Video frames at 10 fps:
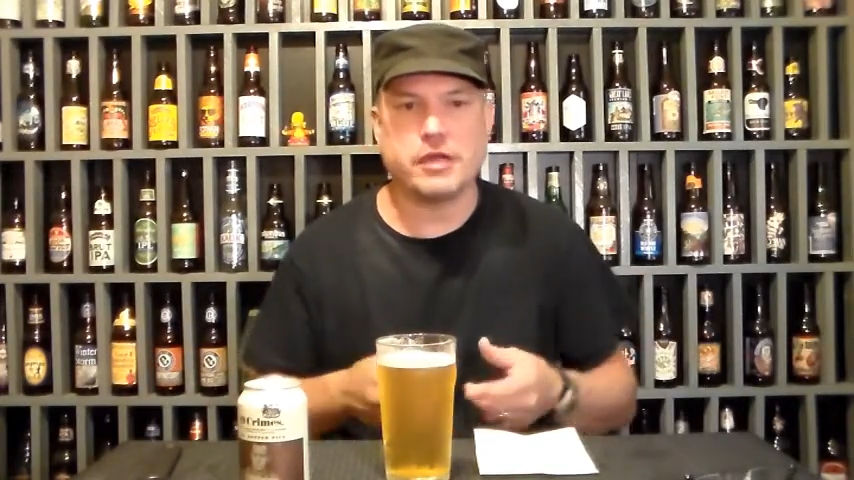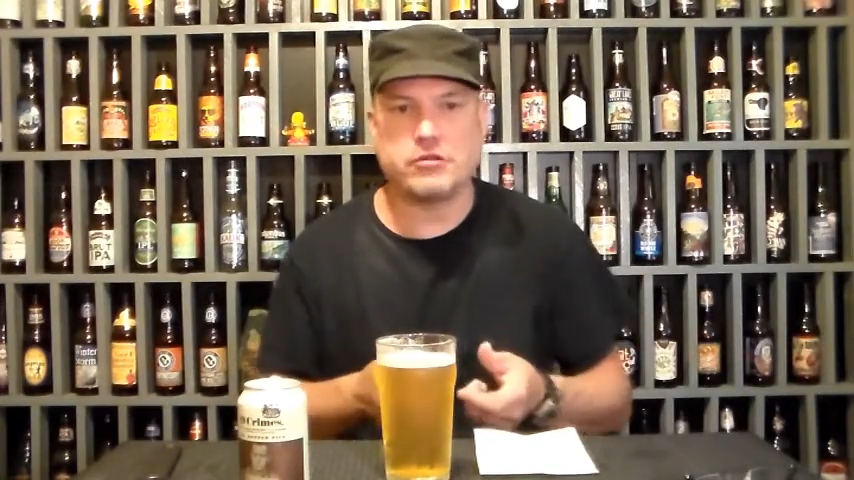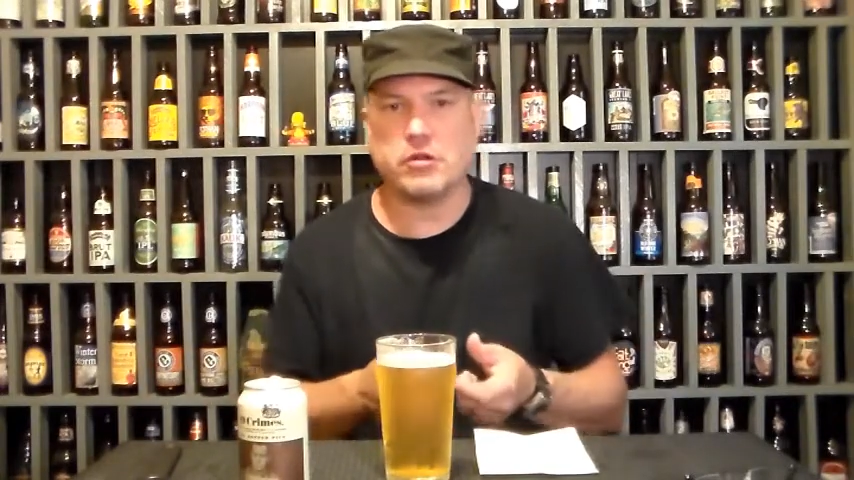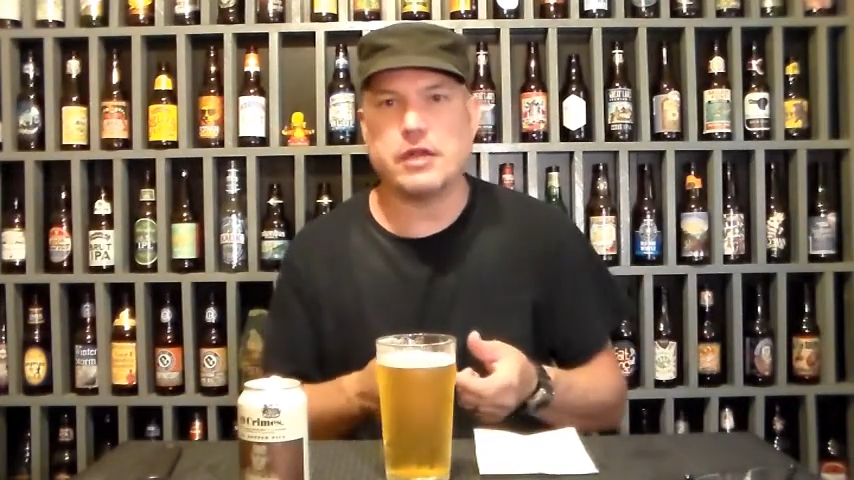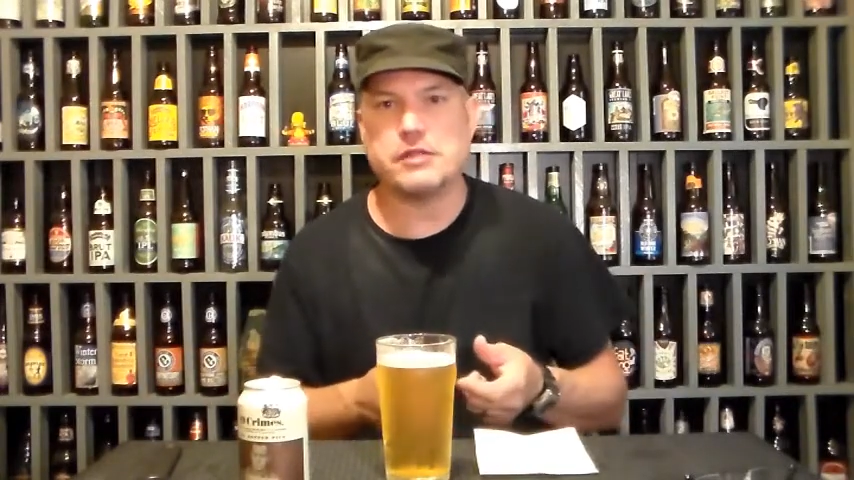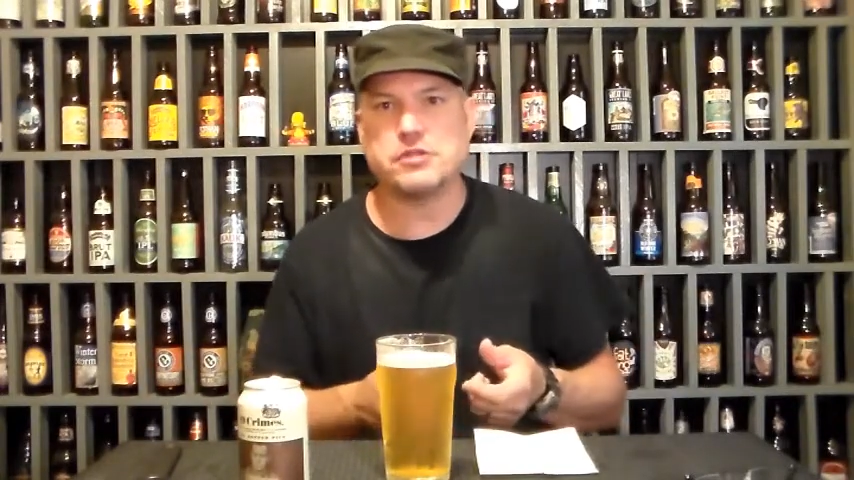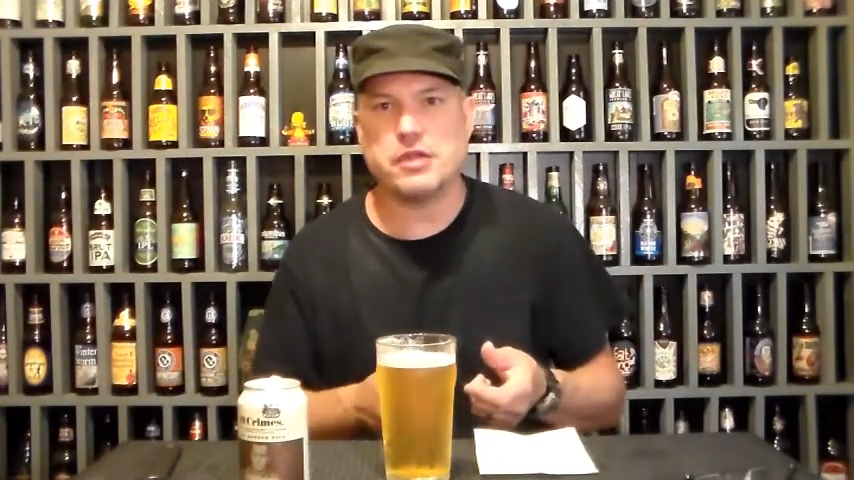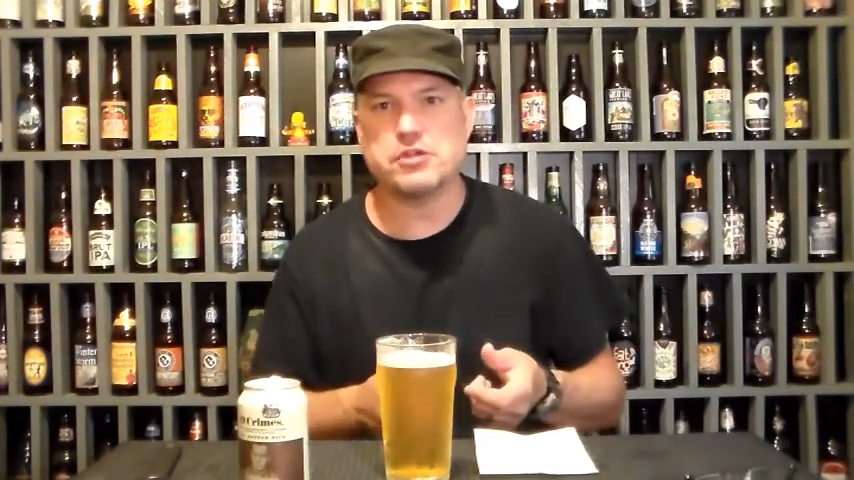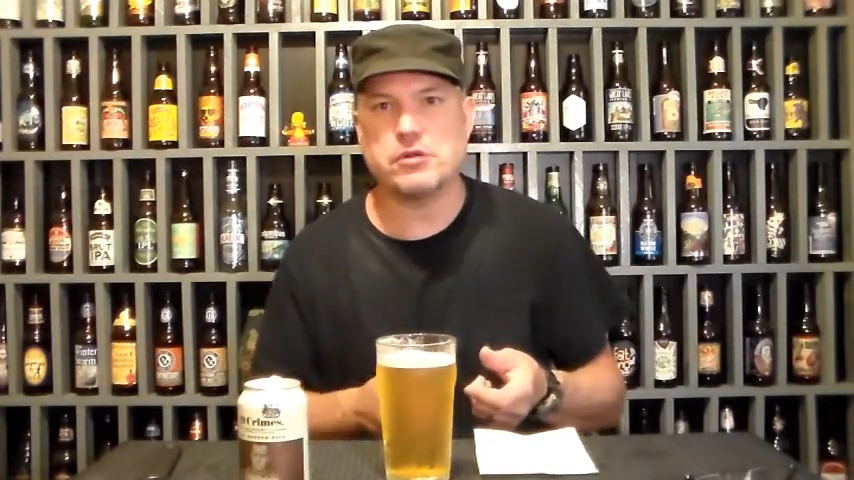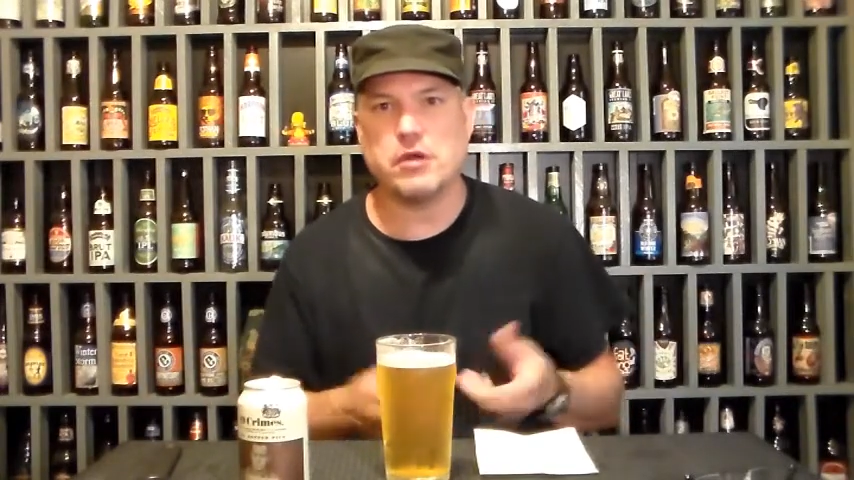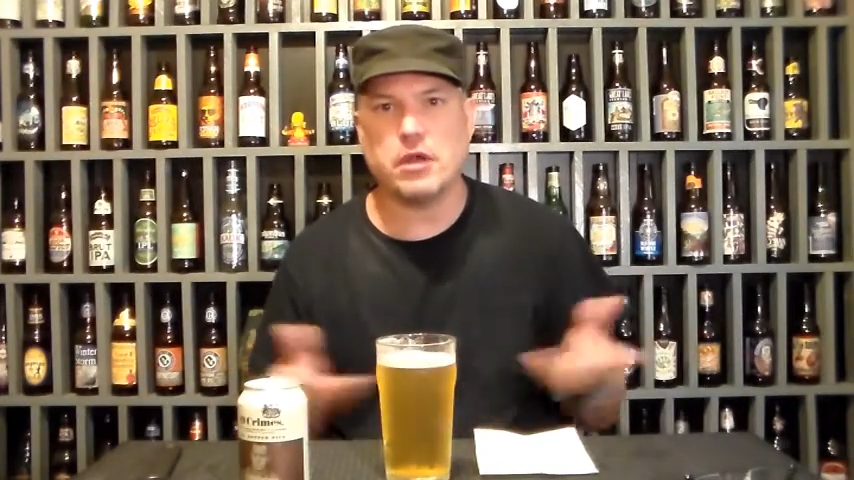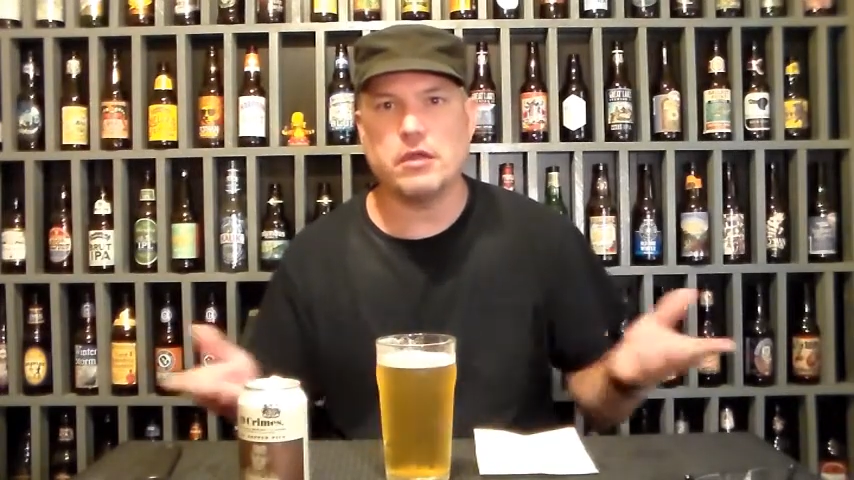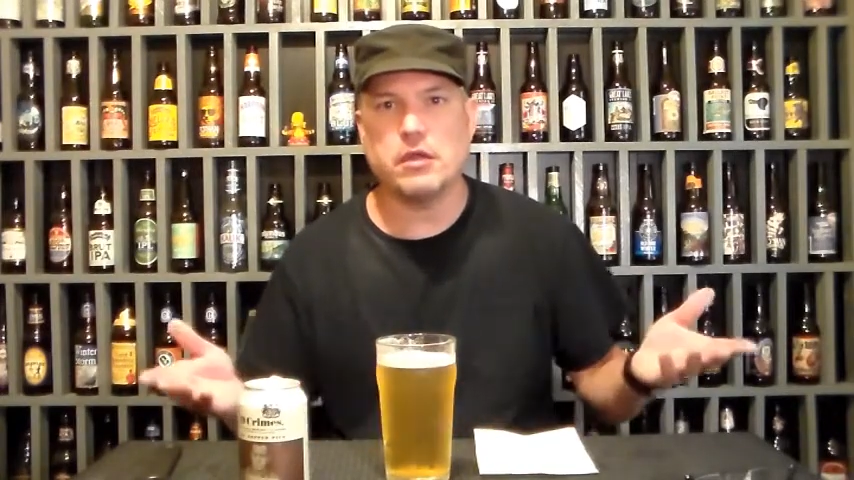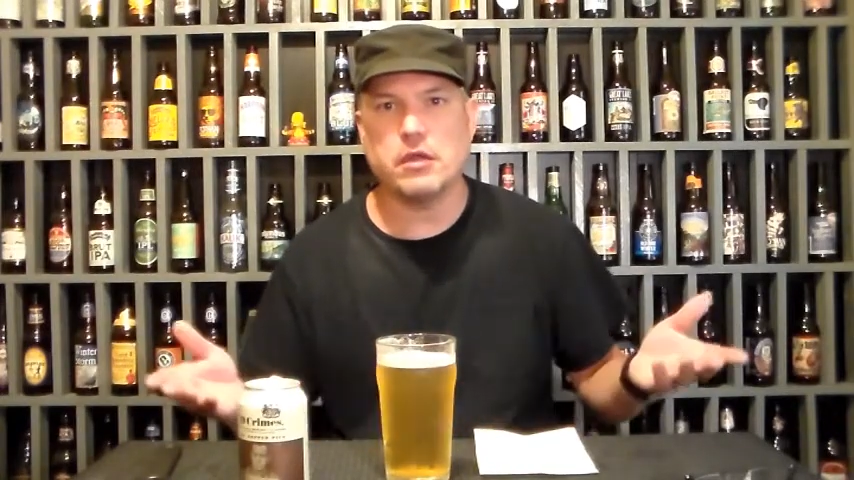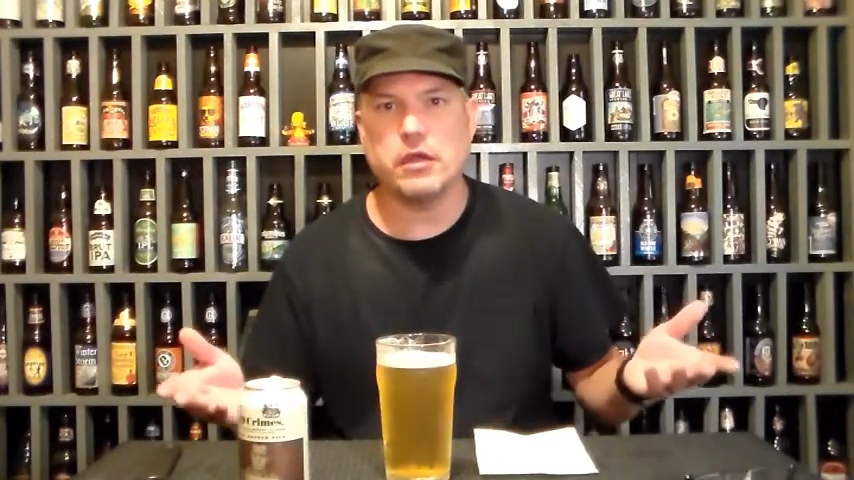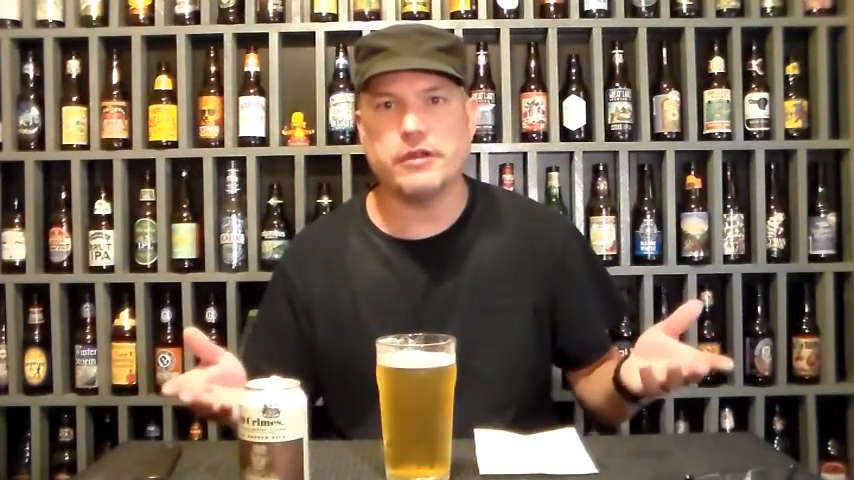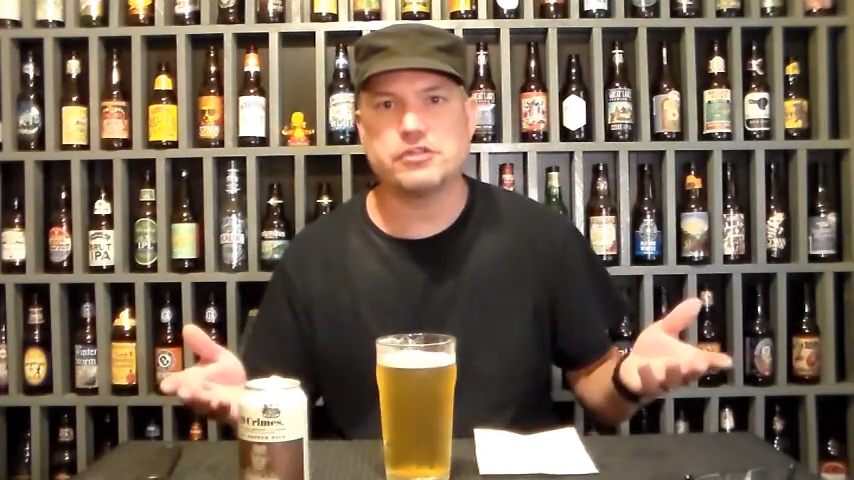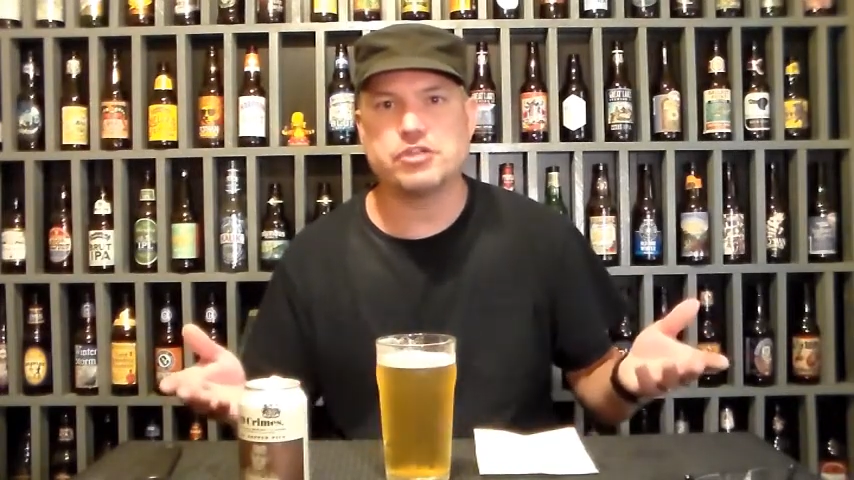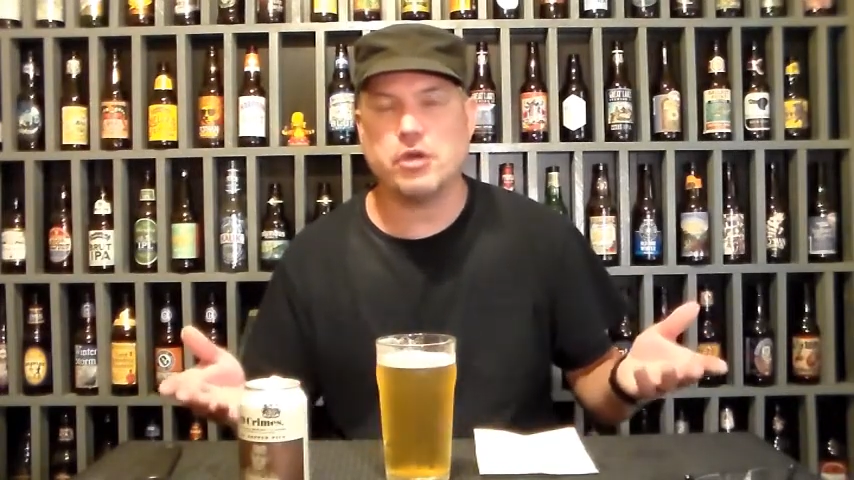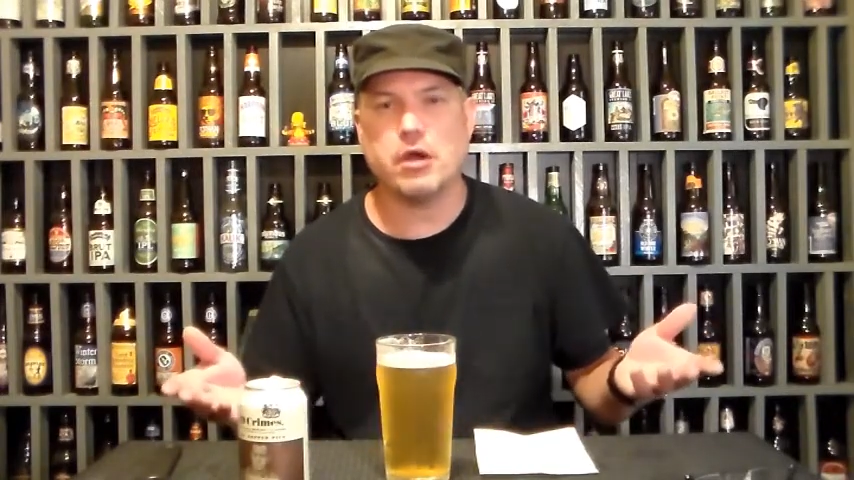and I turned that station on, and
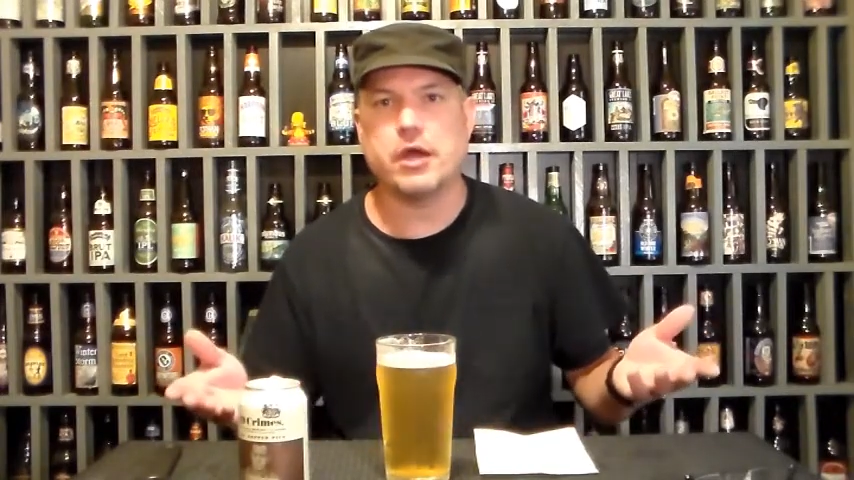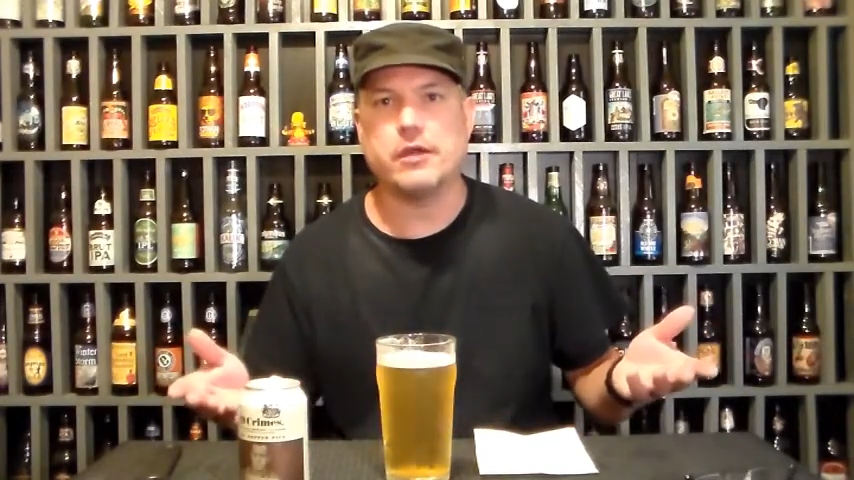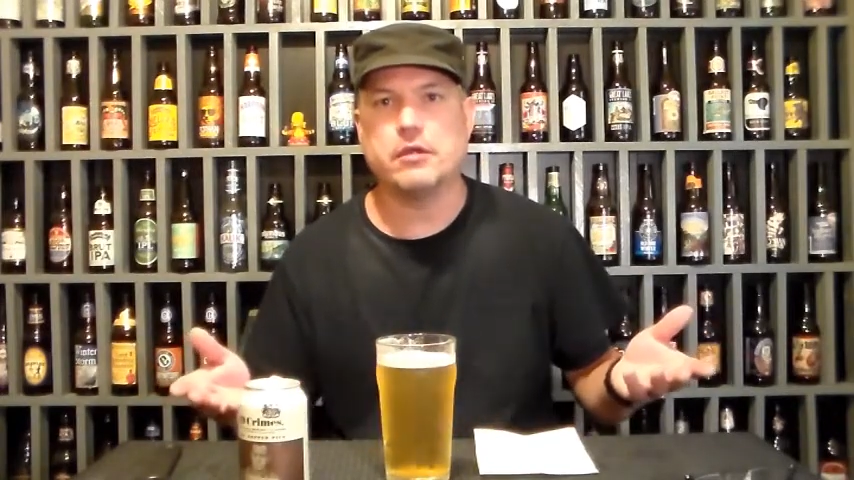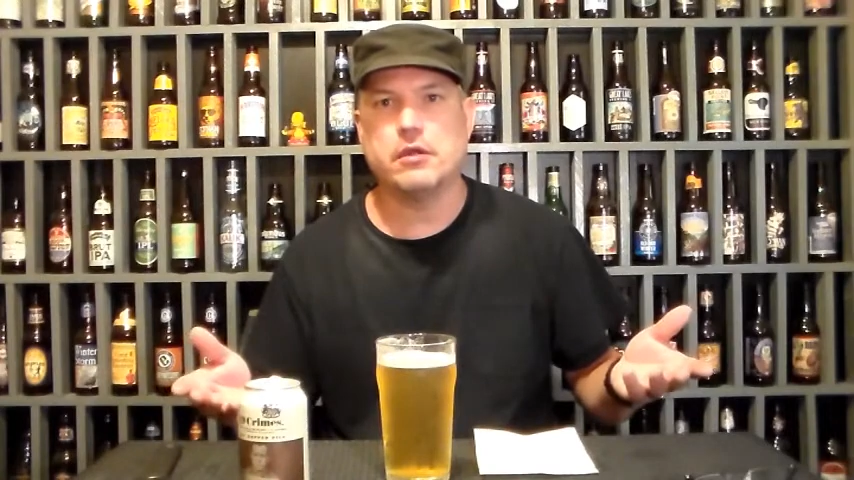it's gone.